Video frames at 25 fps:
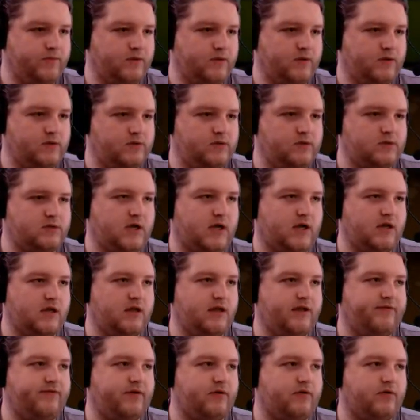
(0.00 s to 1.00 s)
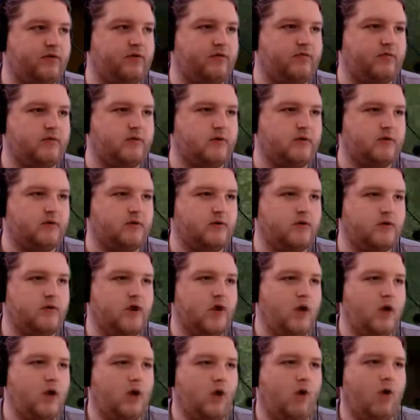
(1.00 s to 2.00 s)
This looks like a living room.
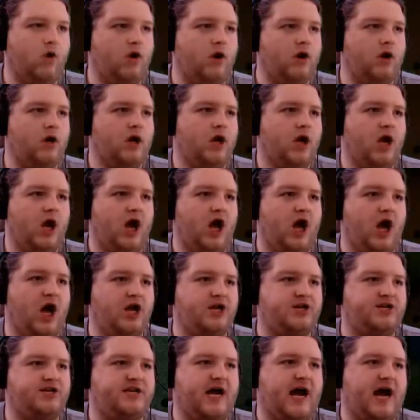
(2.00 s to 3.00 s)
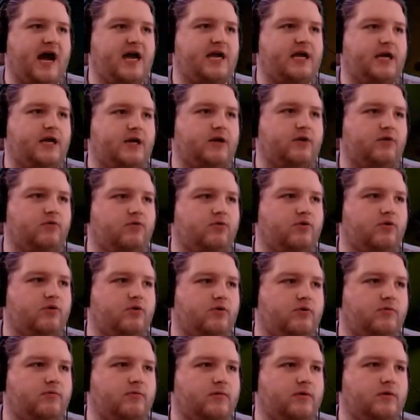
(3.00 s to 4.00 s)
Or a dying
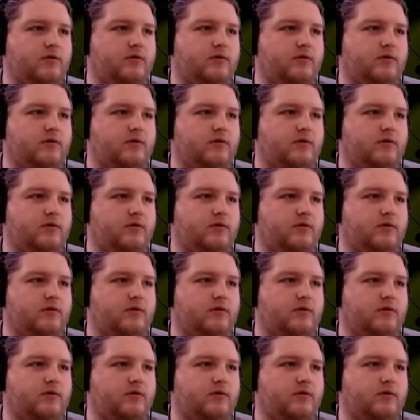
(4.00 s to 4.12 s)
room.